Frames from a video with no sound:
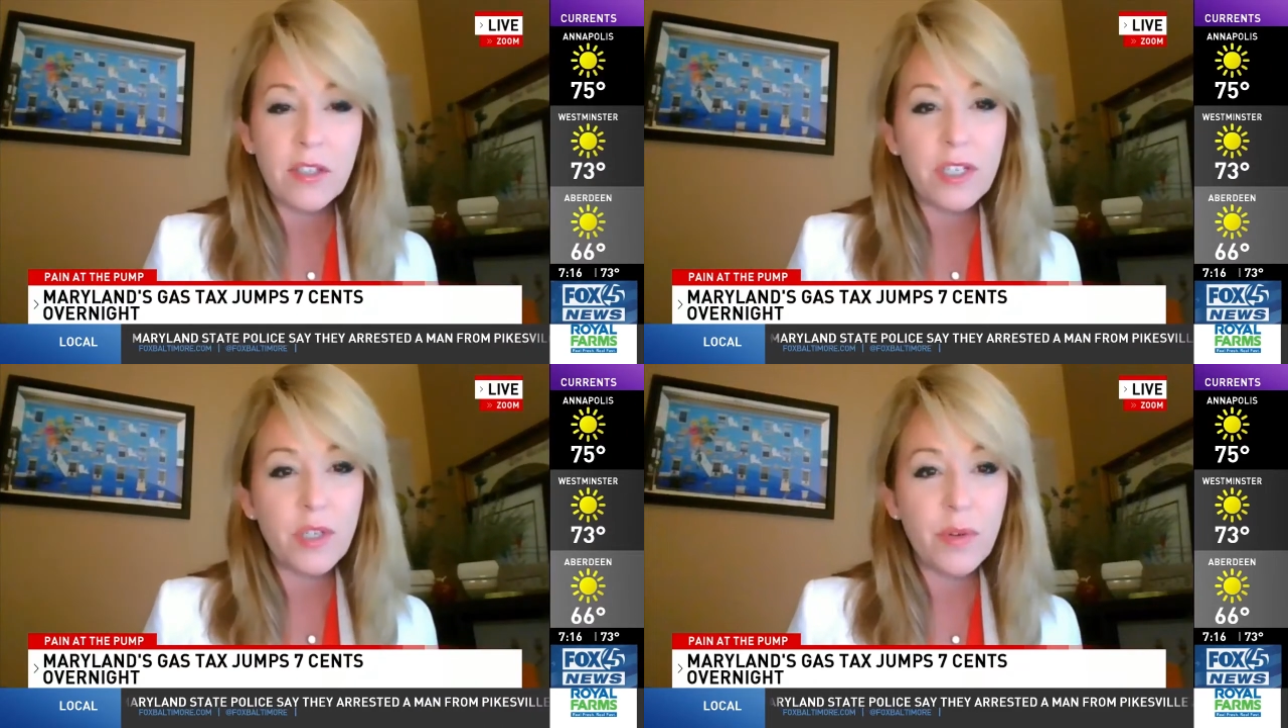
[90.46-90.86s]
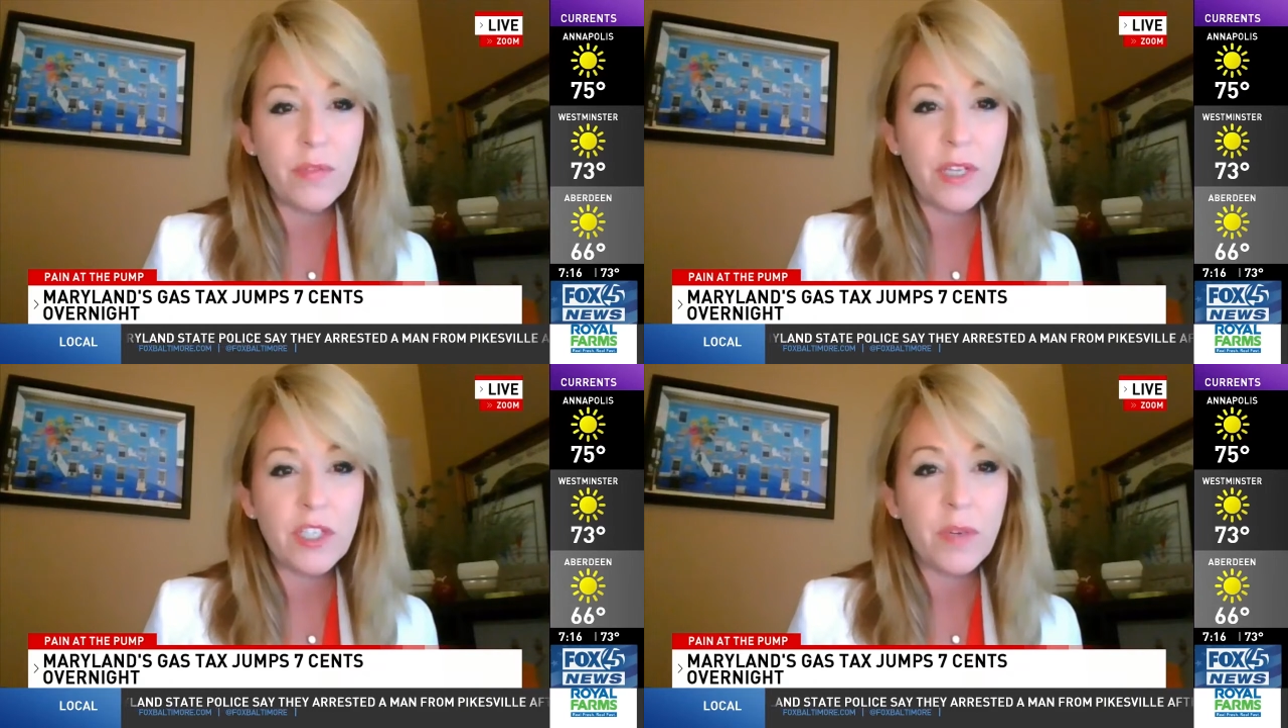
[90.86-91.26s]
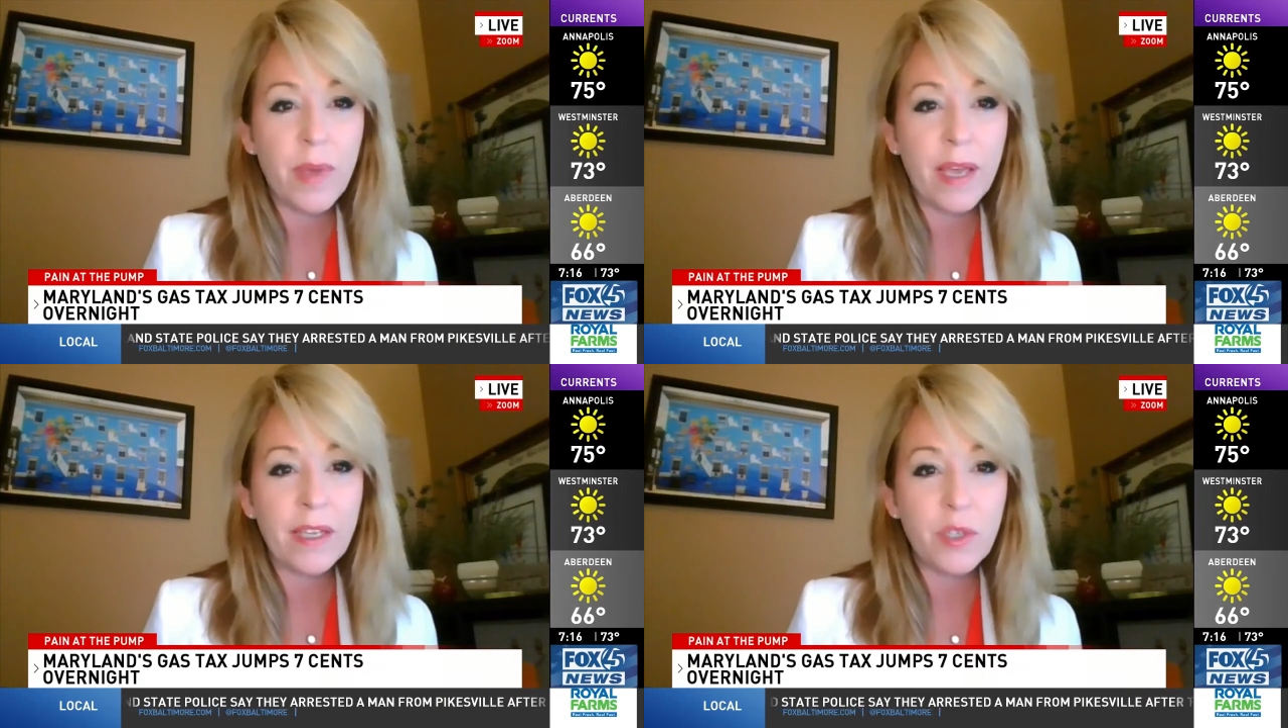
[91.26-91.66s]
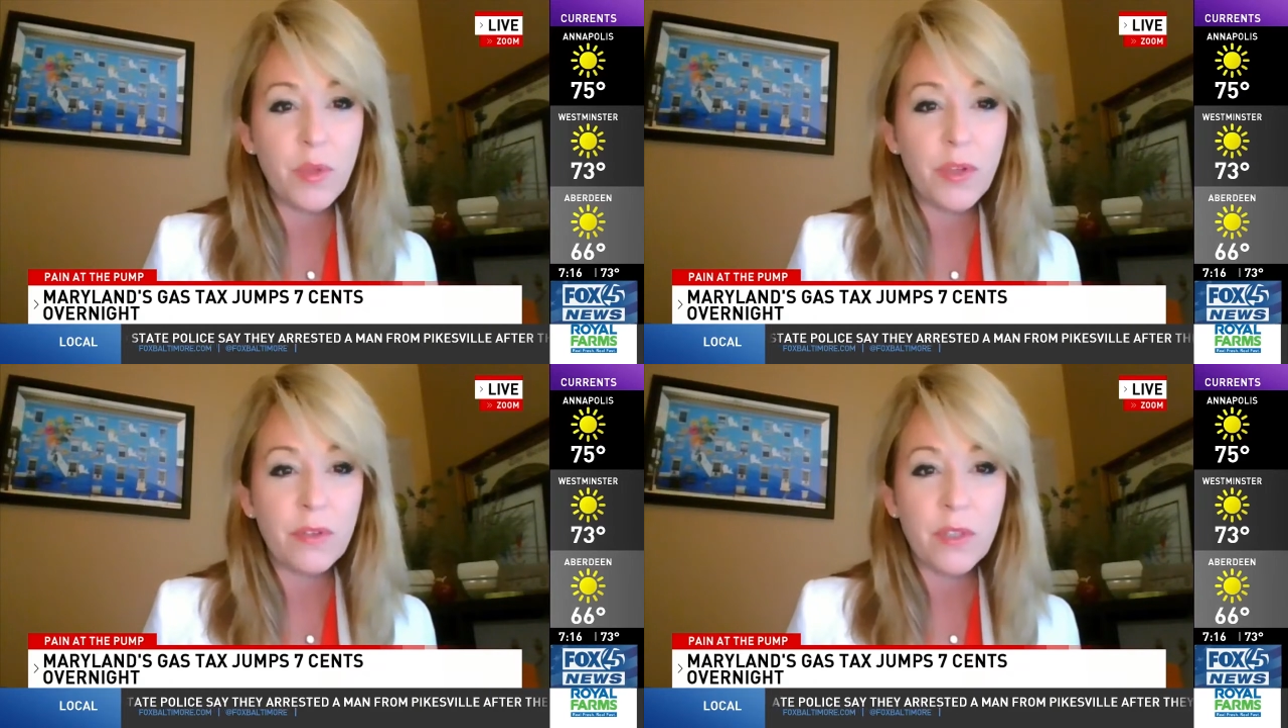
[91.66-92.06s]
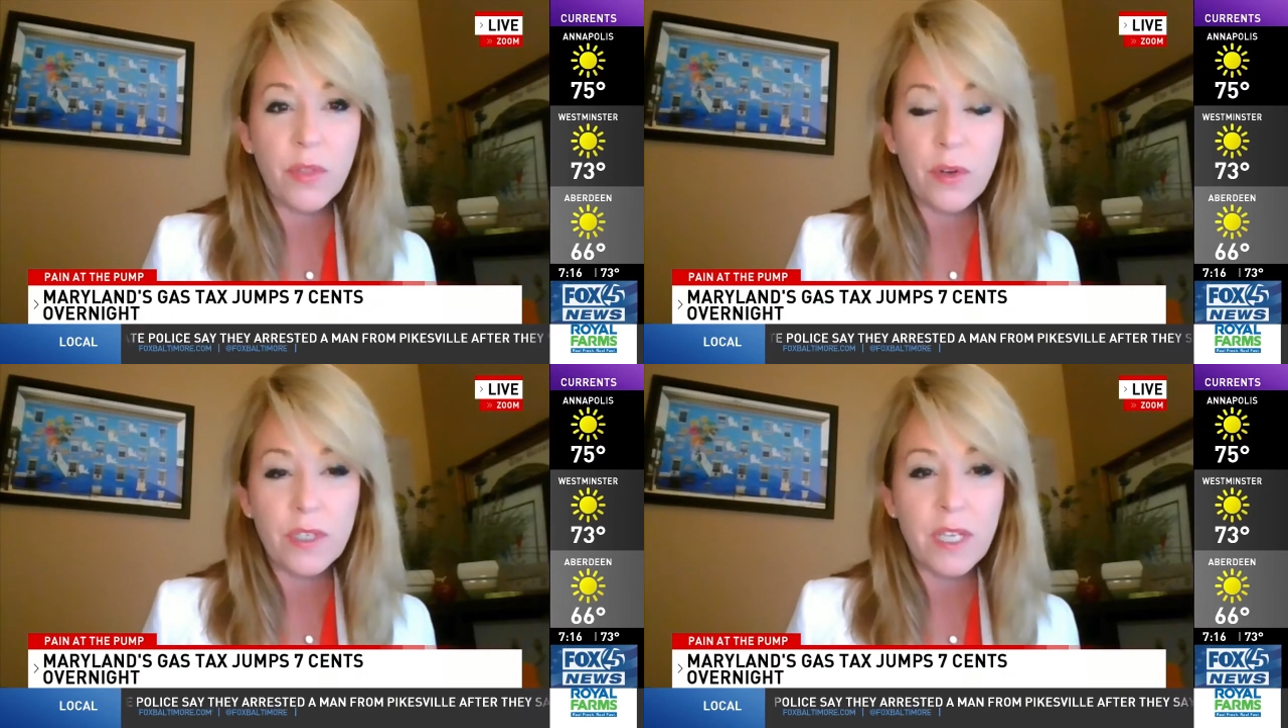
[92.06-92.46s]
it to inflation back in
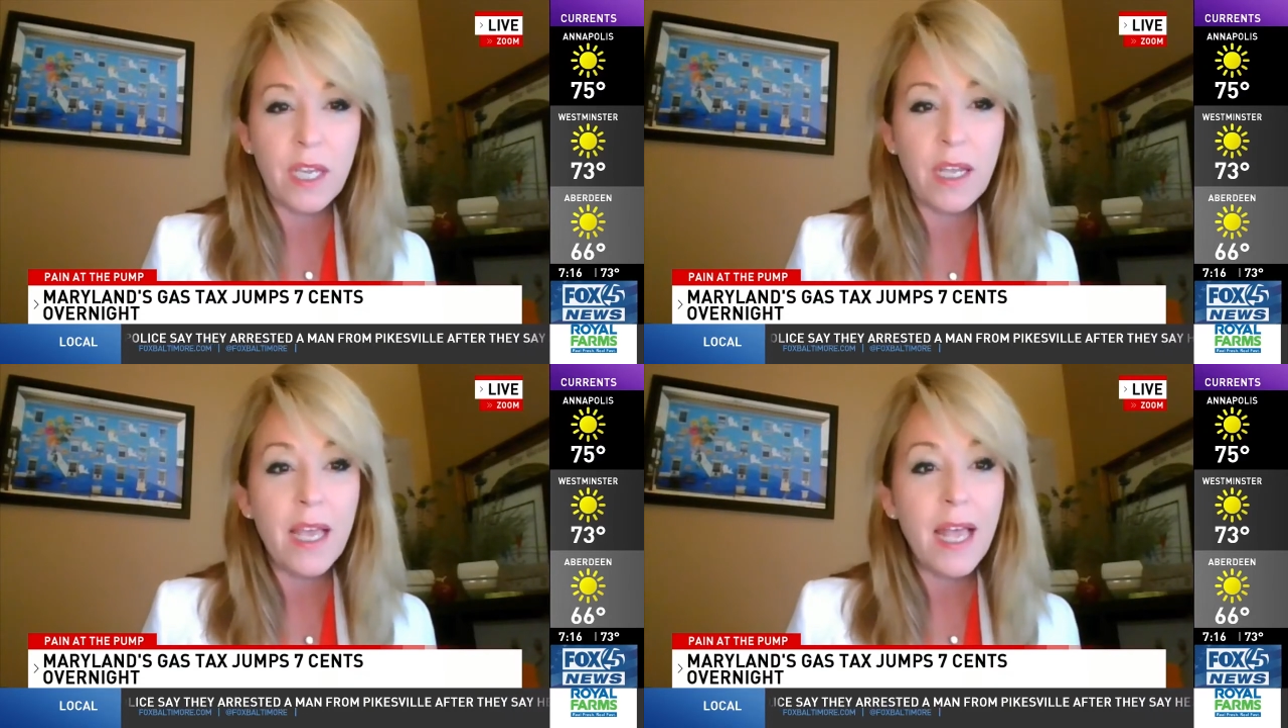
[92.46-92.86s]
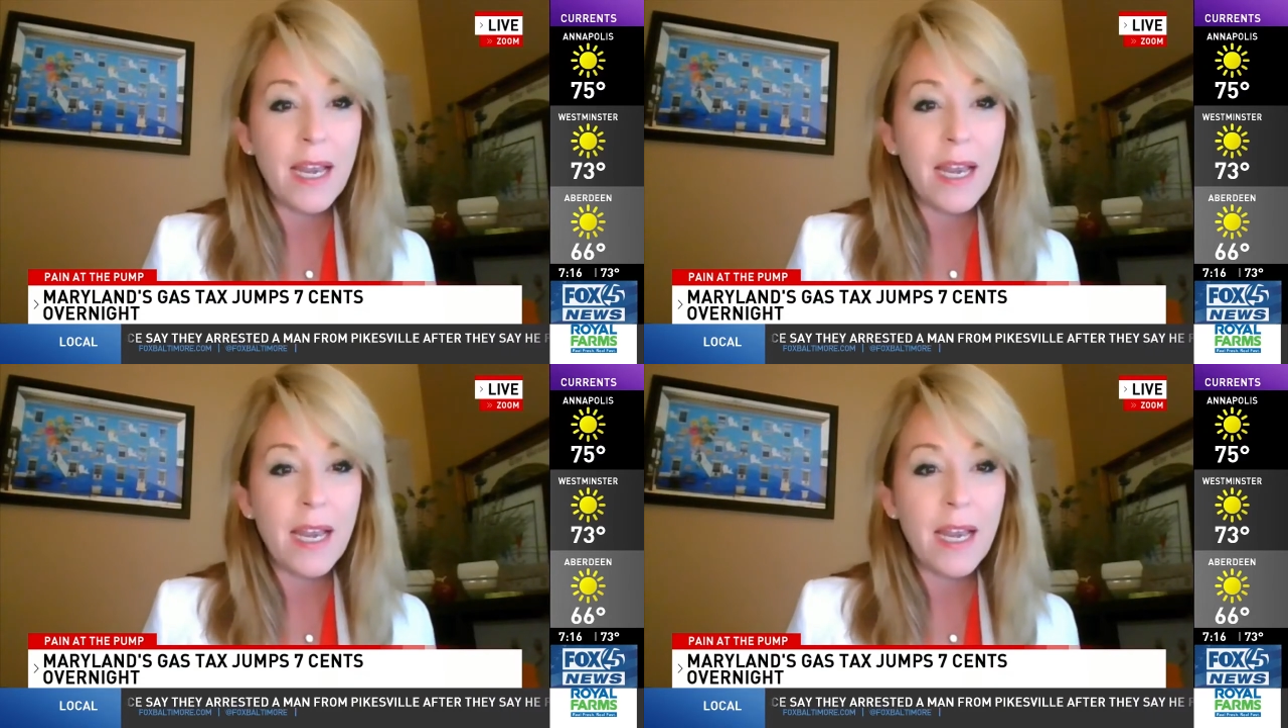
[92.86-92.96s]
2013.